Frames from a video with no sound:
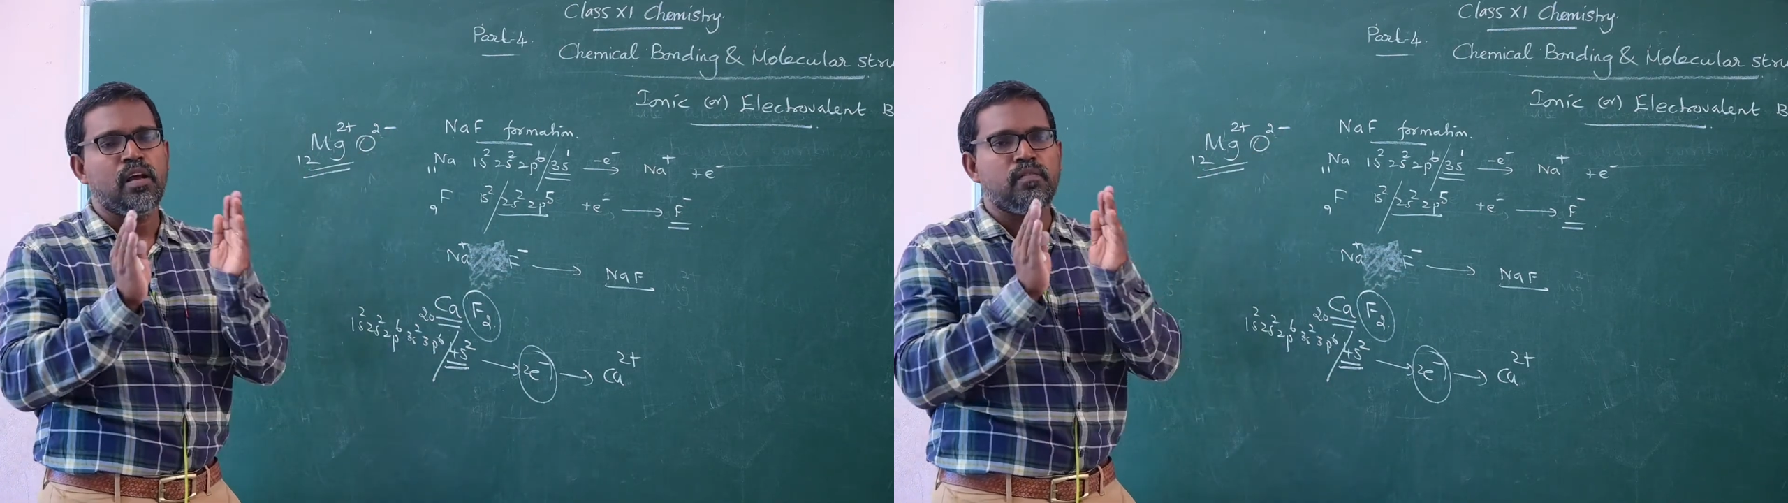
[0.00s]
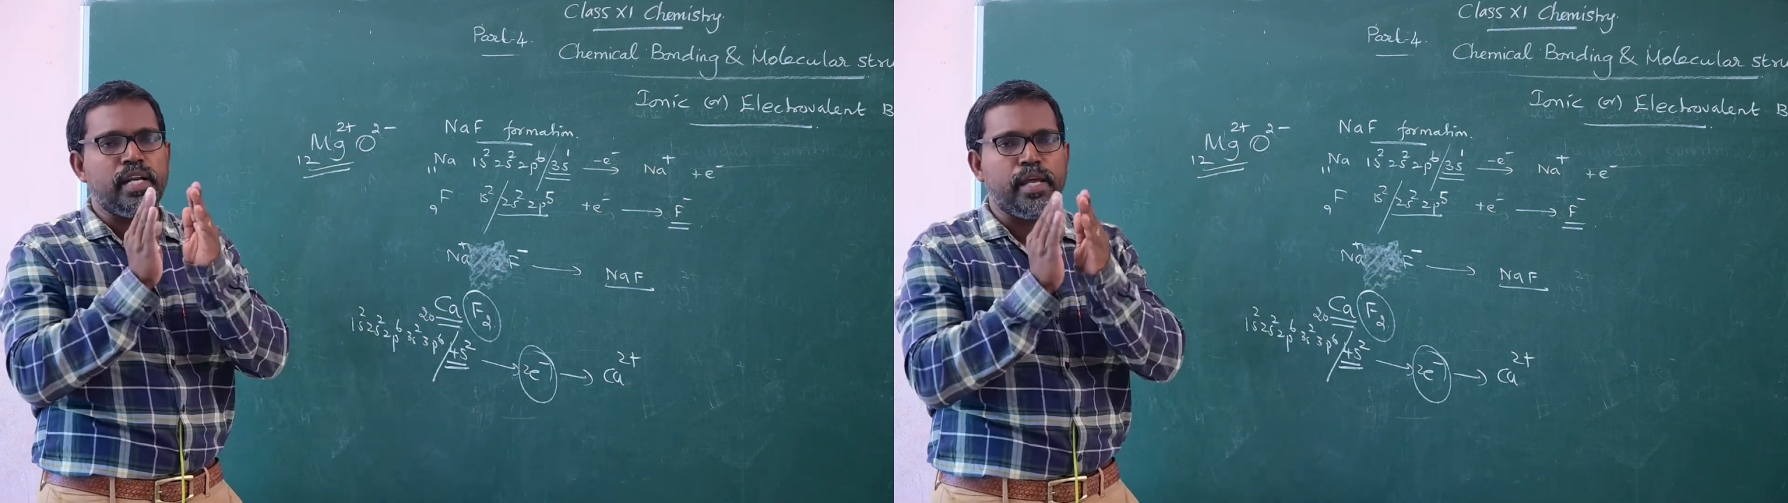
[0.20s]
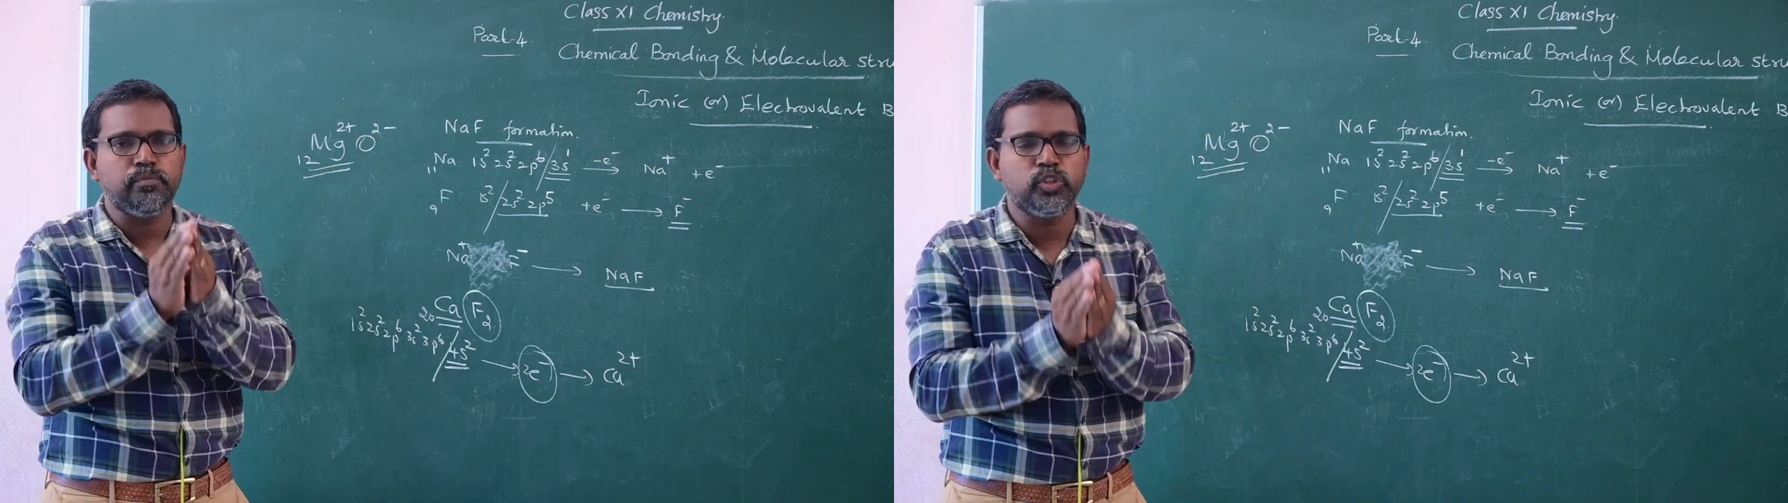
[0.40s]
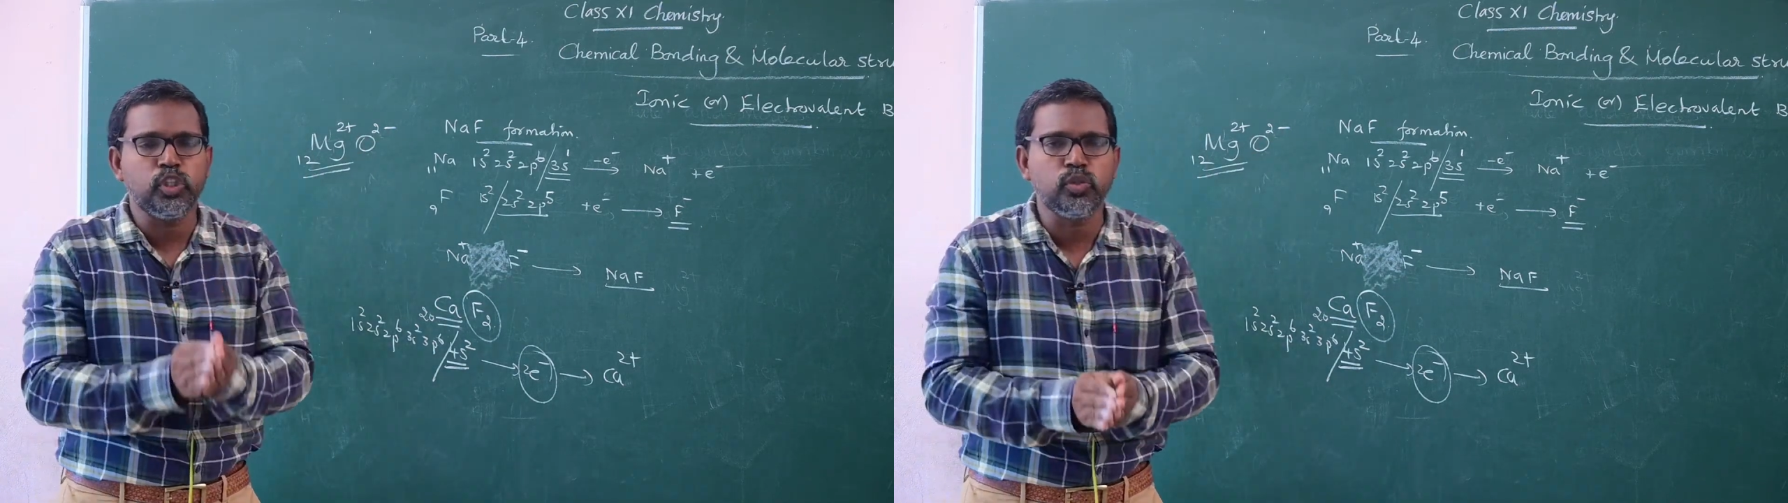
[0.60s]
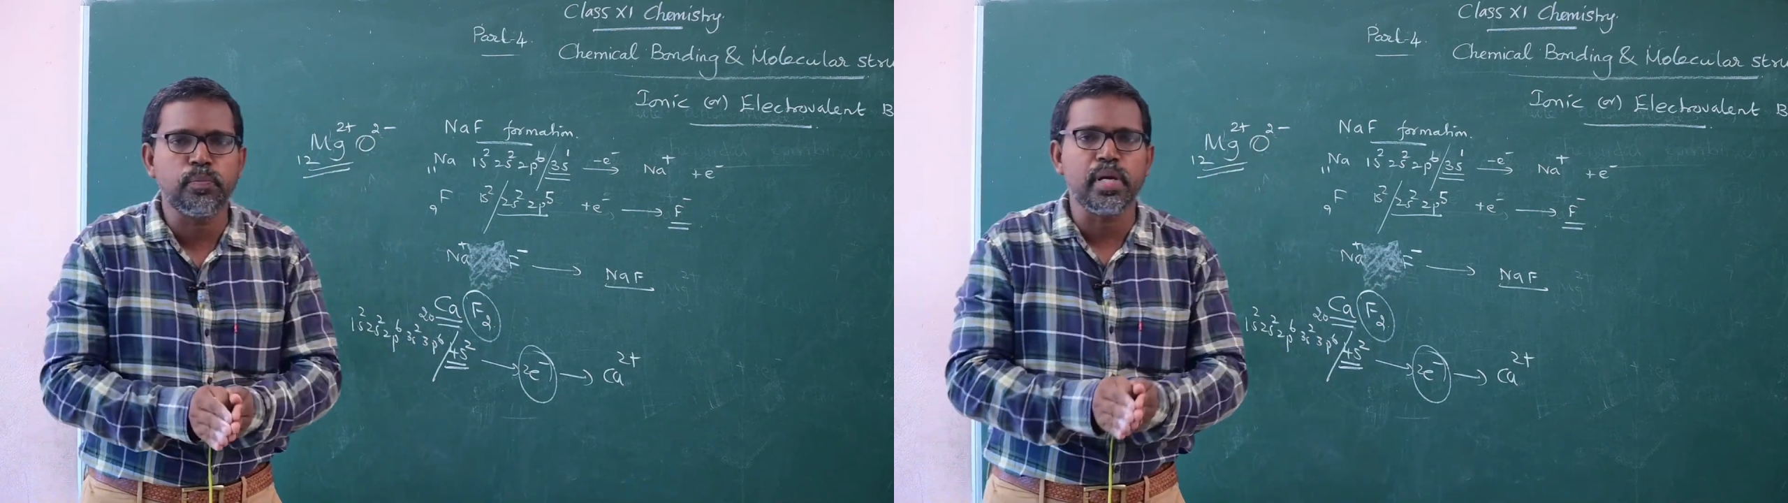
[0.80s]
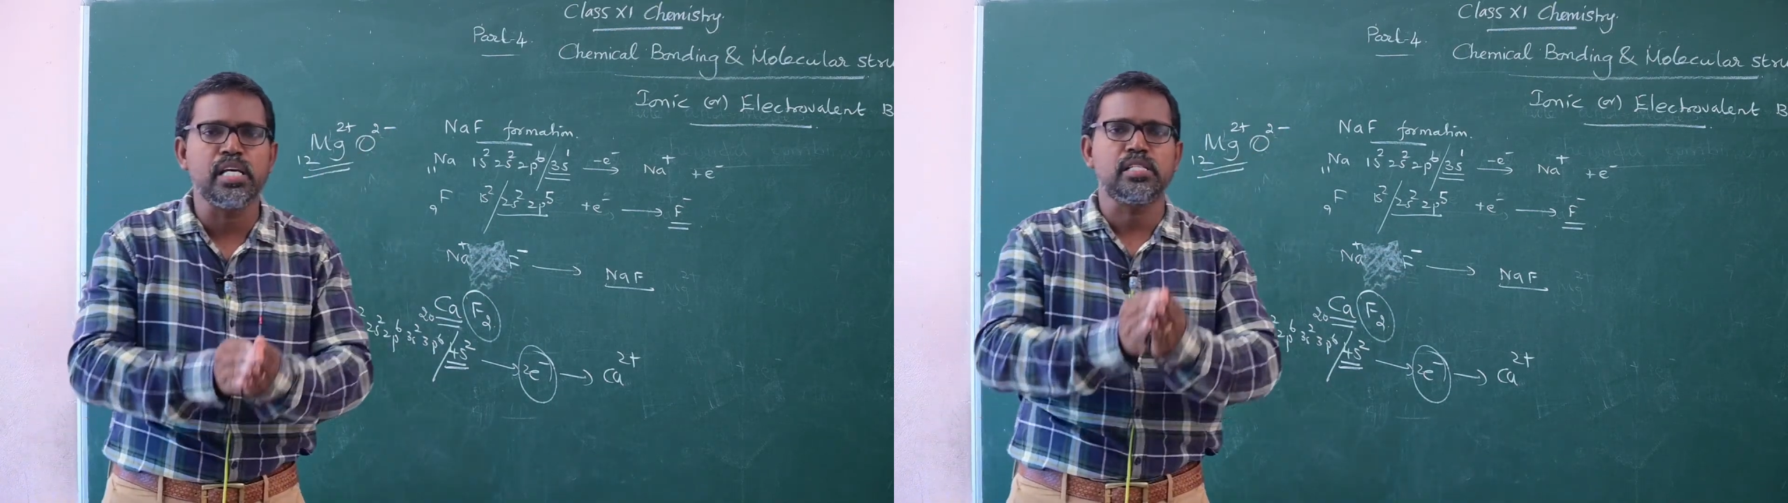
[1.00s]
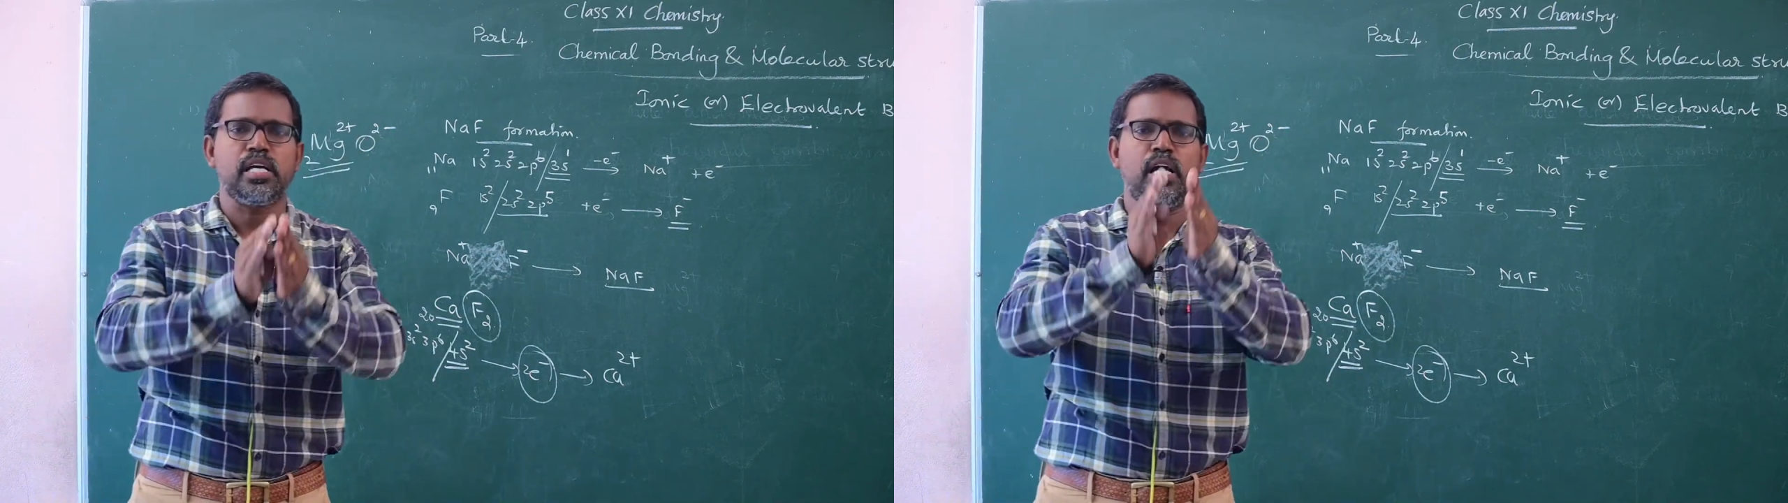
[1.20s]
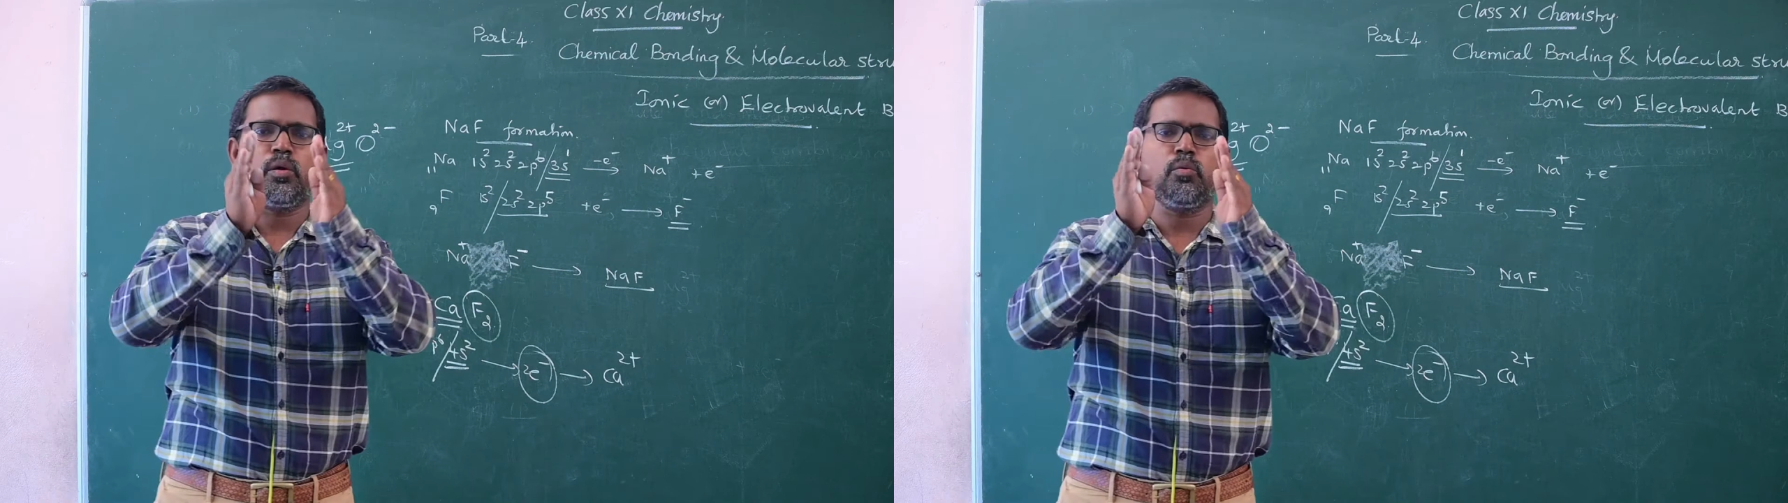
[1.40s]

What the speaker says: When Mg2 plus and